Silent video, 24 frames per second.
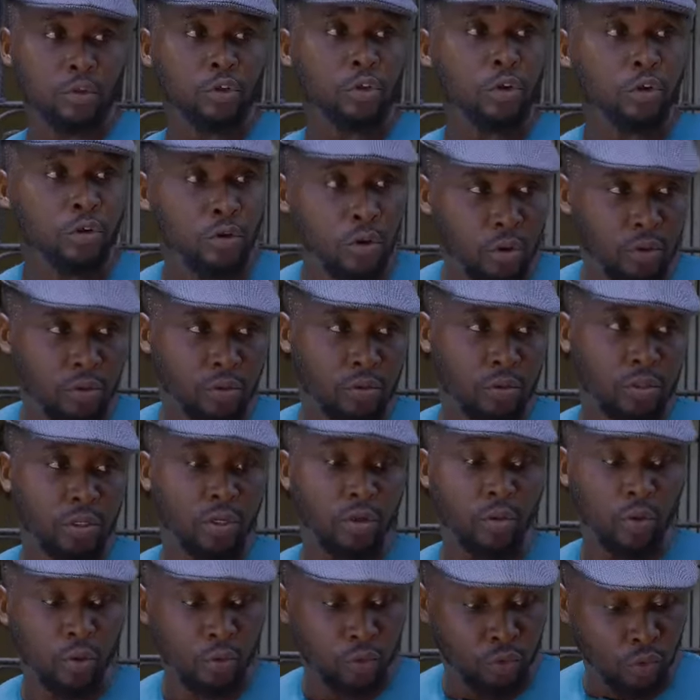You're not.
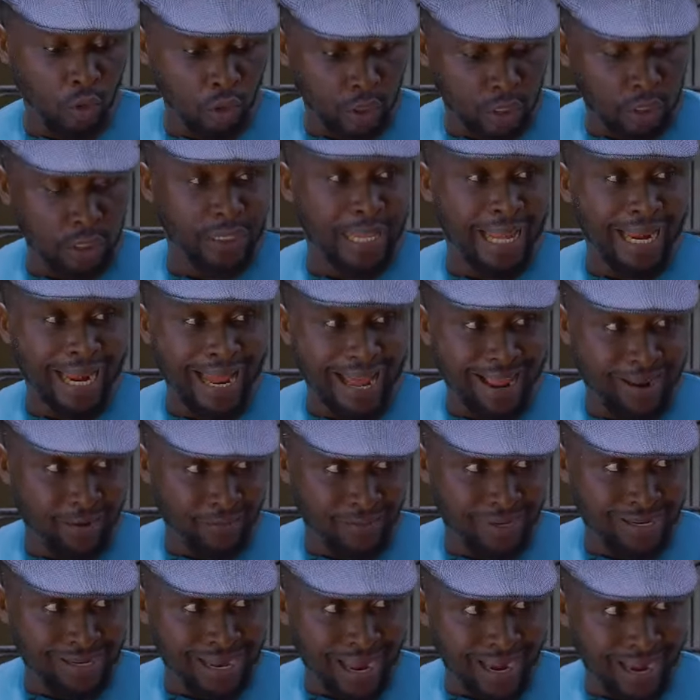You're talking.
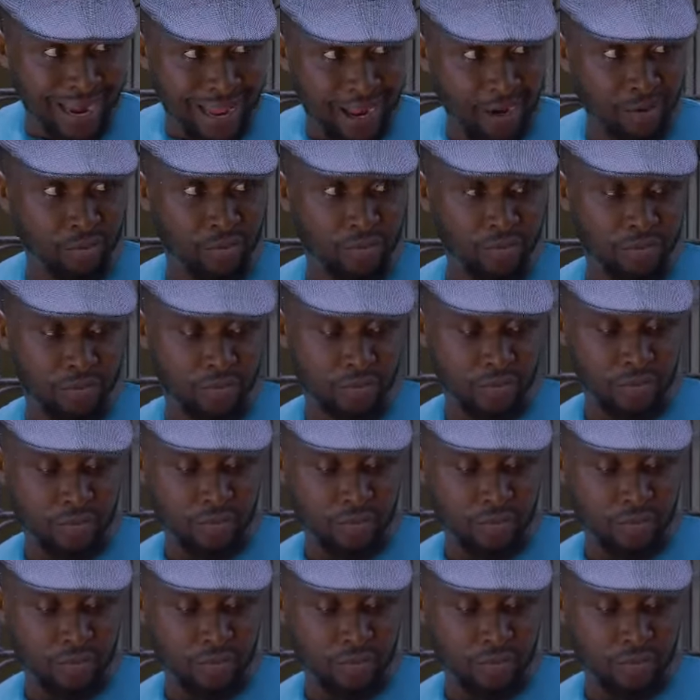Dalano.